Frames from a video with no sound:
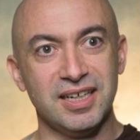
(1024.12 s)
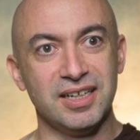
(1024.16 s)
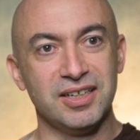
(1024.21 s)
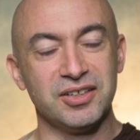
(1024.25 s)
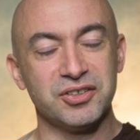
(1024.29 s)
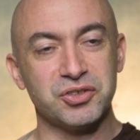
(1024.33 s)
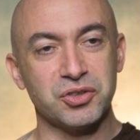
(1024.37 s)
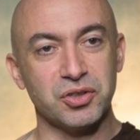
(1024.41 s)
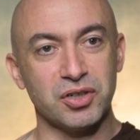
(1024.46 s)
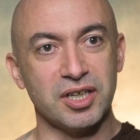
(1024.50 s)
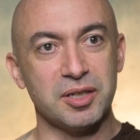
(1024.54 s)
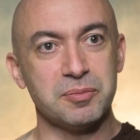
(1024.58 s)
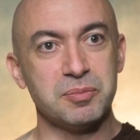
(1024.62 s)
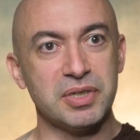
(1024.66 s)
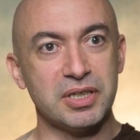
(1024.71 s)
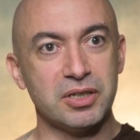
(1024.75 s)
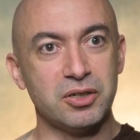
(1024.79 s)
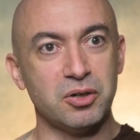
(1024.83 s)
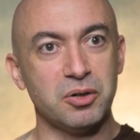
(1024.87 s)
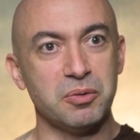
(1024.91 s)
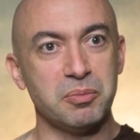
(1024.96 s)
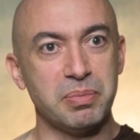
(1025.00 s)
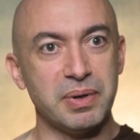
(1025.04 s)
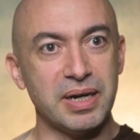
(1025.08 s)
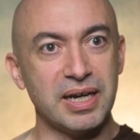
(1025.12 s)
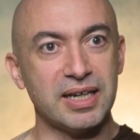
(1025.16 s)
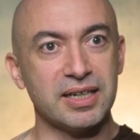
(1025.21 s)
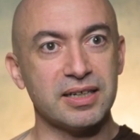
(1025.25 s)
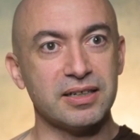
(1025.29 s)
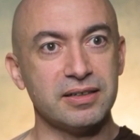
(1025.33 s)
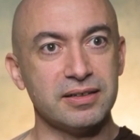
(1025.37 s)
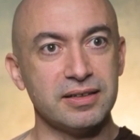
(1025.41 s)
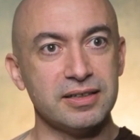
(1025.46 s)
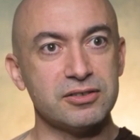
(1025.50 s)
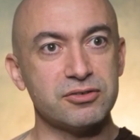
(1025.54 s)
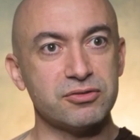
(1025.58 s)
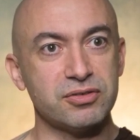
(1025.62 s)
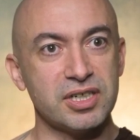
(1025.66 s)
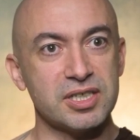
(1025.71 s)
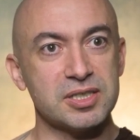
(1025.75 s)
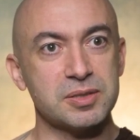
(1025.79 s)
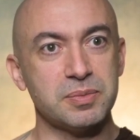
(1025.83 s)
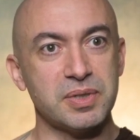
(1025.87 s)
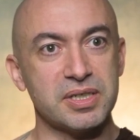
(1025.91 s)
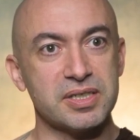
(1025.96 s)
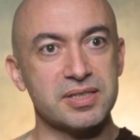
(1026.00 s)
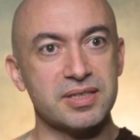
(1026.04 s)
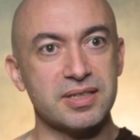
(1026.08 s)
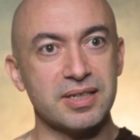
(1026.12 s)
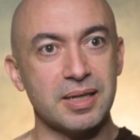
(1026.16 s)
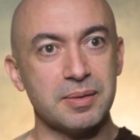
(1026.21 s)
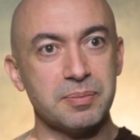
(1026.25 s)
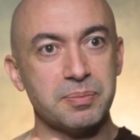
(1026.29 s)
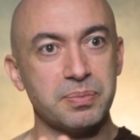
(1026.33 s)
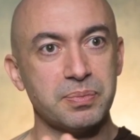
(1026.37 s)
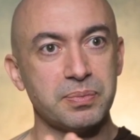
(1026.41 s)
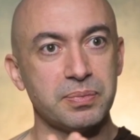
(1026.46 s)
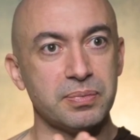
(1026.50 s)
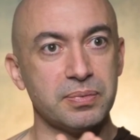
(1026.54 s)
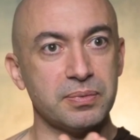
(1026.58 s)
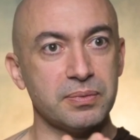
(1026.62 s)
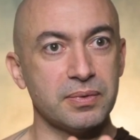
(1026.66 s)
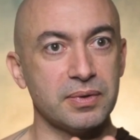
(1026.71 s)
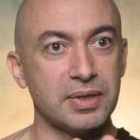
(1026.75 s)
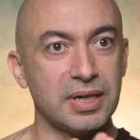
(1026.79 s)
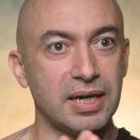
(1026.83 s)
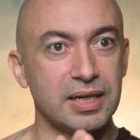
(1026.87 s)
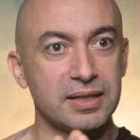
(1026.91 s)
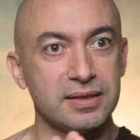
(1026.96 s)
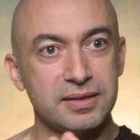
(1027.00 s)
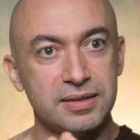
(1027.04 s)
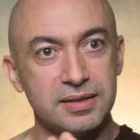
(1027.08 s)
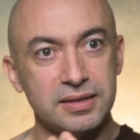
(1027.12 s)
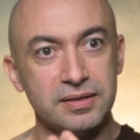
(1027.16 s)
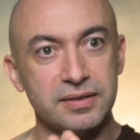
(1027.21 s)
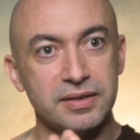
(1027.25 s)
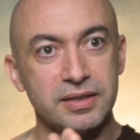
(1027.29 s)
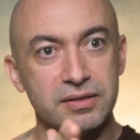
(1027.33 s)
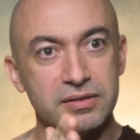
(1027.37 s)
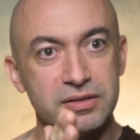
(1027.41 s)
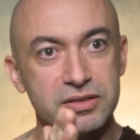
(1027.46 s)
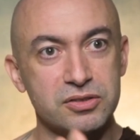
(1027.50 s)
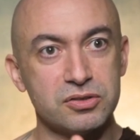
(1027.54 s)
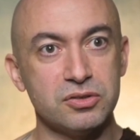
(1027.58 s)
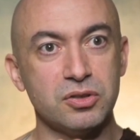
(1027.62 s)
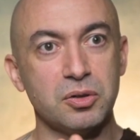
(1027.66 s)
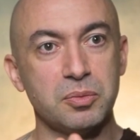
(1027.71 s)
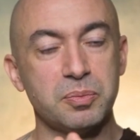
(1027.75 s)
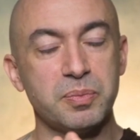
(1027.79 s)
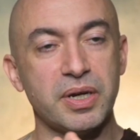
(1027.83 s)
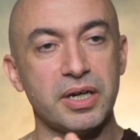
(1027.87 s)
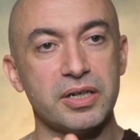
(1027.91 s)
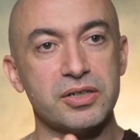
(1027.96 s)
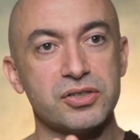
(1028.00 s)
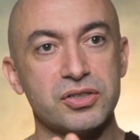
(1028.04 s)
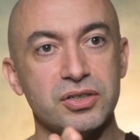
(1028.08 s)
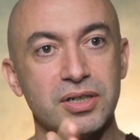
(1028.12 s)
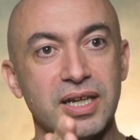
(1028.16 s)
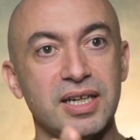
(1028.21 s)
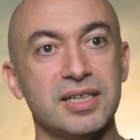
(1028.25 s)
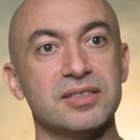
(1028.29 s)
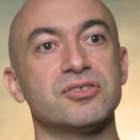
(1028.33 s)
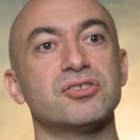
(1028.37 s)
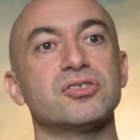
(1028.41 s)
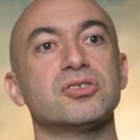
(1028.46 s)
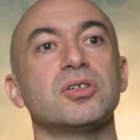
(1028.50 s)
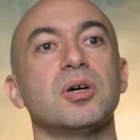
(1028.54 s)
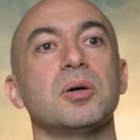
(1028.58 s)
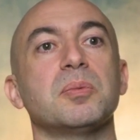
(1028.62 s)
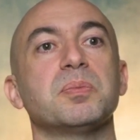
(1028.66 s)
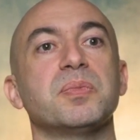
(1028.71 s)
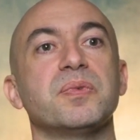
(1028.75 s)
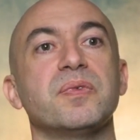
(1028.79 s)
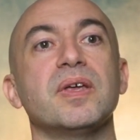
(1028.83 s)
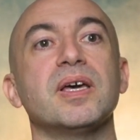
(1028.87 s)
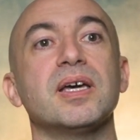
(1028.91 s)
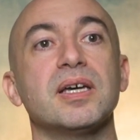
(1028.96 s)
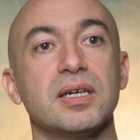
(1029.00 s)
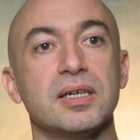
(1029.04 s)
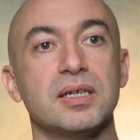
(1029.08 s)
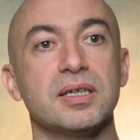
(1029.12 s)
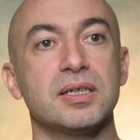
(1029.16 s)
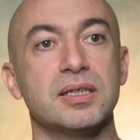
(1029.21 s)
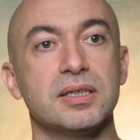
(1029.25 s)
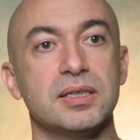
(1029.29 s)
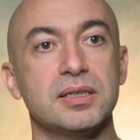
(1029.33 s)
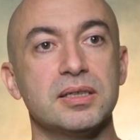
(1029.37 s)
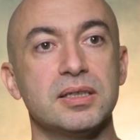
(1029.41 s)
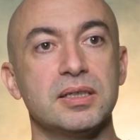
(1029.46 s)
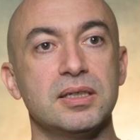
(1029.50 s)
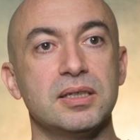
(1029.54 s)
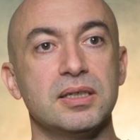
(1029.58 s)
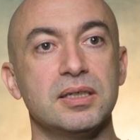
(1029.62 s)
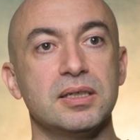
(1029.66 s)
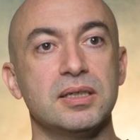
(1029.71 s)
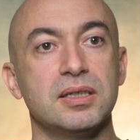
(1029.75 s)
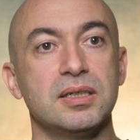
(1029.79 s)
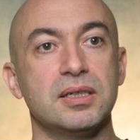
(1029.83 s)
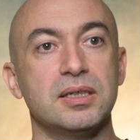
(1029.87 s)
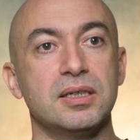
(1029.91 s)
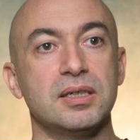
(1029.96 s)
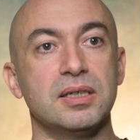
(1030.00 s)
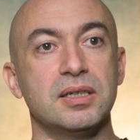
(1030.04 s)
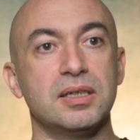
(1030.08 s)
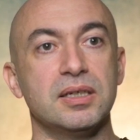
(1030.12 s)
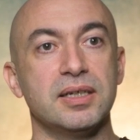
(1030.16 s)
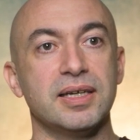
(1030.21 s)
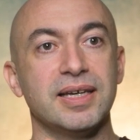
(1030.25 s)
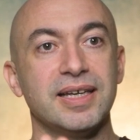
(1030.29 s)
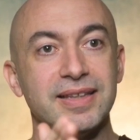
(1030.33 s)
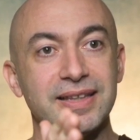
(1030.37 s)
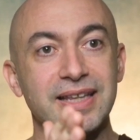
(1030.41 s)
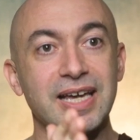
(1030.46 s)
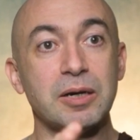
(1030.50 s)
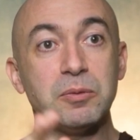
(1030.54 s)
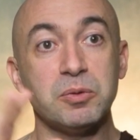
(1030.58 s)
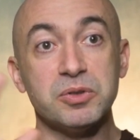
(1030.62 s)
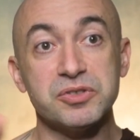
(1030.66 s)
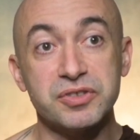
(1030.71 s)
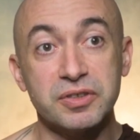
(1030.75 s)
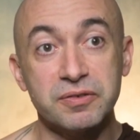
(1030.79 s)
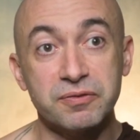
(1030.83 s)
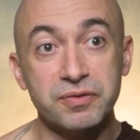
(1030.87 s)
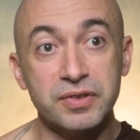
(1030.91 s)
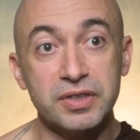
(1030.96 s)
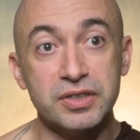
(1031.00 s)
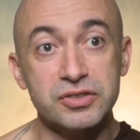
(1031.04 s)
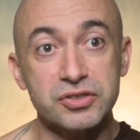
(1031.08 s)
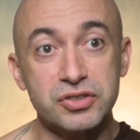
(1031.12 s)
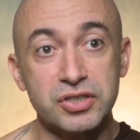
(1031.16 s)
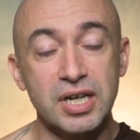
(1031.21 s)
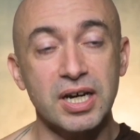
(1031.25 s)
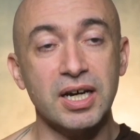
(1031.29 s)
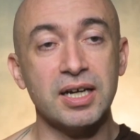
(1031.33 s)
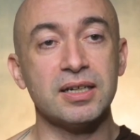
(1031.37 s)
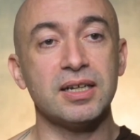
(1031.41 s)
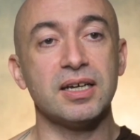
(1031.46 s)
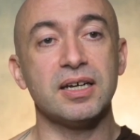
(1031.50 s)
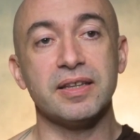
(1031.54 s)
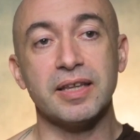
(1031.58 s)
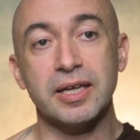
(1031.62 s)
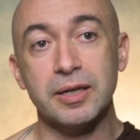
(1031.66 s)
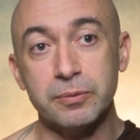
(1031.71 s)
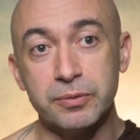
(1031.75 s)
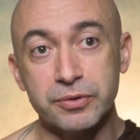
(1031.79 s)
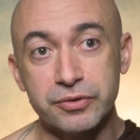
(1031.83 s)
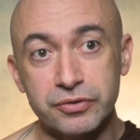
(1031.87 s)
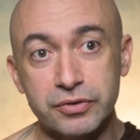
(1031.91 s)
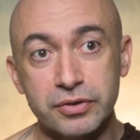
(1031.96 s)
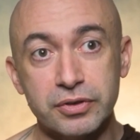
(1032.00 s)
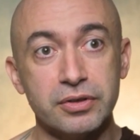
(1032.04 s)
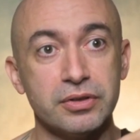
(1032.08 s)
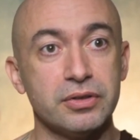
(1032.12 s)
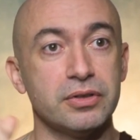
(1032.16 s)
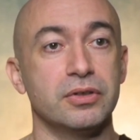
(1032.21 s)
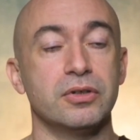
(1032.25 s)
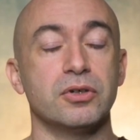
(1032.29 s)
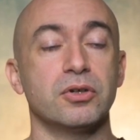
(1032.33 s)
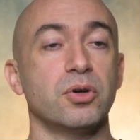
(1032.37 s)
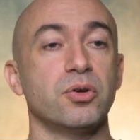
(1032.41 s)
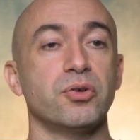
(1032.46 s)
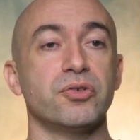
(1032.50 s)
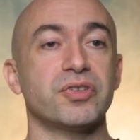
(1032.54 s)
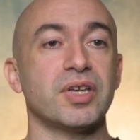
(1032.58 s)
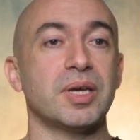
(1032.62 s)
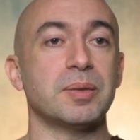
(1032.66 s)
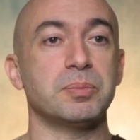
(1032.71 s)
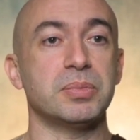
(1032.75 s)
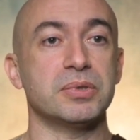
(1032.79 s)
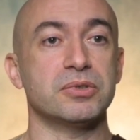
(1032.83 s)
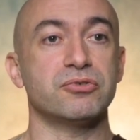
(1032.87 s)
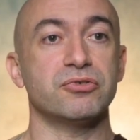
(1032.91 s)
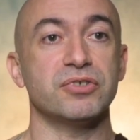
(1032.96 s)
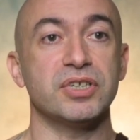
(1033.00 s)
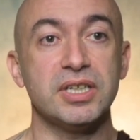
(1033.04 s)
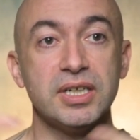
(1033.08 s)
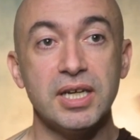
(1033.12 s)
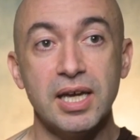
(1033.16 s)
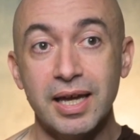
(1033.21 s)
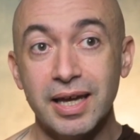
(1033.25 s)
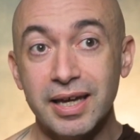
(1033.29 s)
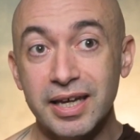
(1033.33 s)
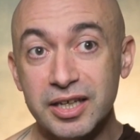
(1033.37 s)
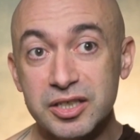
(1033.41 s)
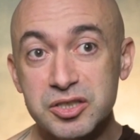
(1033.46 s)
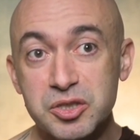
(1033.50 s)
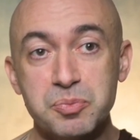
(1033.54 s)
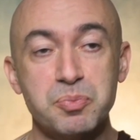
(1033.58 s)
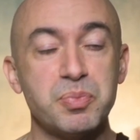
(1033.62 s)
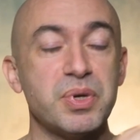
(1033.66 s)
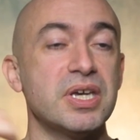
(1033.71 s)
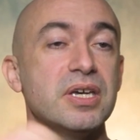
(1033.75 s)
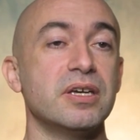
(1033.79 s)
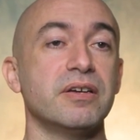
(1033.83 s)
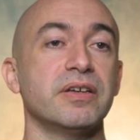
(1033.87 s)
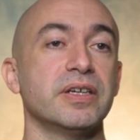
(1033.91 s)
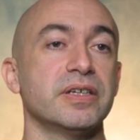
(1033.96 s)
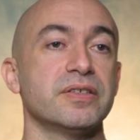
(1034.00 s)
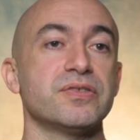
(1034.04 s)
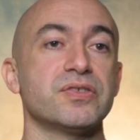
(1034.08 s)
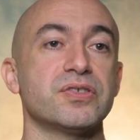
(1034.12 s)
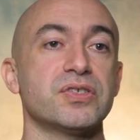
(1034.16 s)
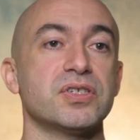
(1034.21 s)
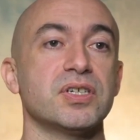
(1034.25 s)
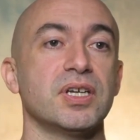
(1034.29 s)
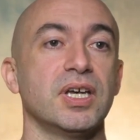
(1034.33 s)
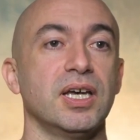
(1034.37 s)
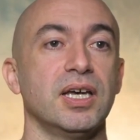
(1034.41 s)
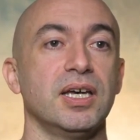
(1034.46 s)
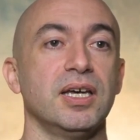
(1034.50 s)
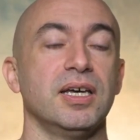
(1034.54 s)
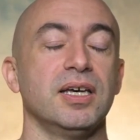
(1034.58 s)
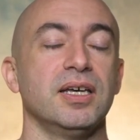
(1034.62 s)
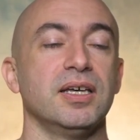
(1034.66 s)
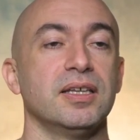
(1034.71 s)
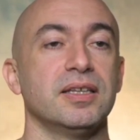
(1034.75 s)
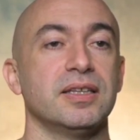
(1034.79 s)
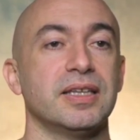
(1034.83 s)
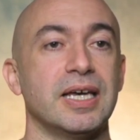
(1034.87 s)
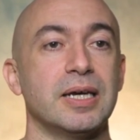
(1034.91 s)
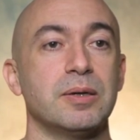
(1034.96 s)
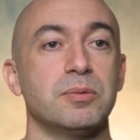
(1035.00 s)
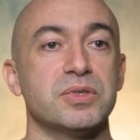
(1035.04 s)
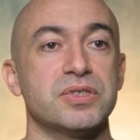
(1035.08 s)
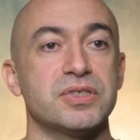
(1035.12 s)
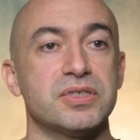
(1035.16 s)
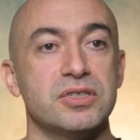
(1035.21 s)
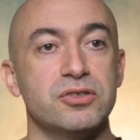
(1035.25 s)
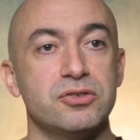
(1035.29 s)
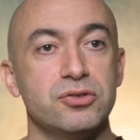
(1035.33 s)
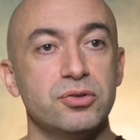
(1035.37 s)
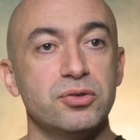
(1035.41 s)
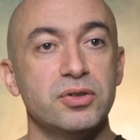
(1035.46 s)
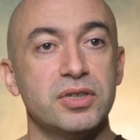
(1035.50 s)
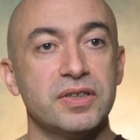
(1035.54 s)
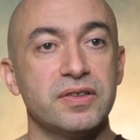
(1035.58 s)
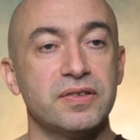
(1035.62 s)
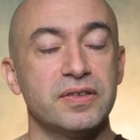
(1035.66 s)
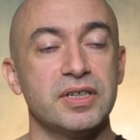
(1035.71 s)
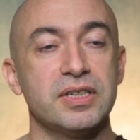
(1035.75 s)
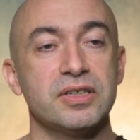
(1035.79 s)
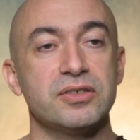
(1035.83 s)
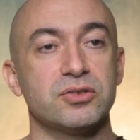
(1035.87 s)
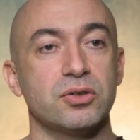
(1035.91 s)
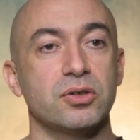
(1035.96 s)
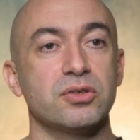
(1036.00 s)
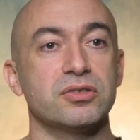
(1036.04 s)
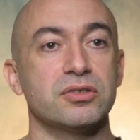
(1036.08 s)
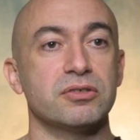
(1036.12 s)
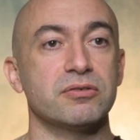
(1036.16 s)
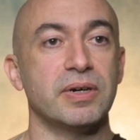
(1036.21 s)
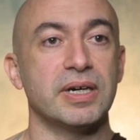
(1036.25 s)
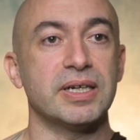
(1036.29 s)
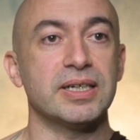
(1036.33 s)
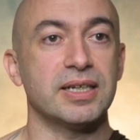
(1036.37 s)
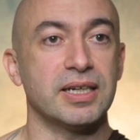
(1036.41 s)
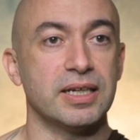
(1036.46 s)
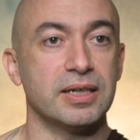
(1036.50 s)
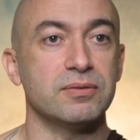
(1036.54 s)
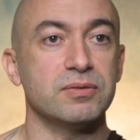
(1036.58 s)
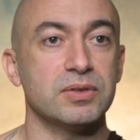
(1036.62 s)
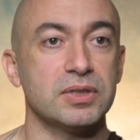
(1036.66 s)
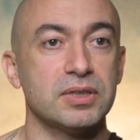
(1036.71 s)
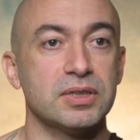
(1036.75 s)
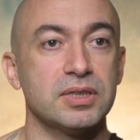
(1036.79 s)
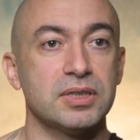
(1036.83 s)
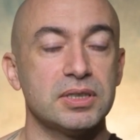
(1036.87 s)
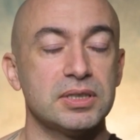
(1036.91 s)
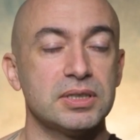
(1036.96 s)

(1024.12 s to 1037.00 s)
So let me go back, retrace my step until there is no passion and stop there. And there was the first jhana, there was the rose apple tree experience, there was enduring things on the right level.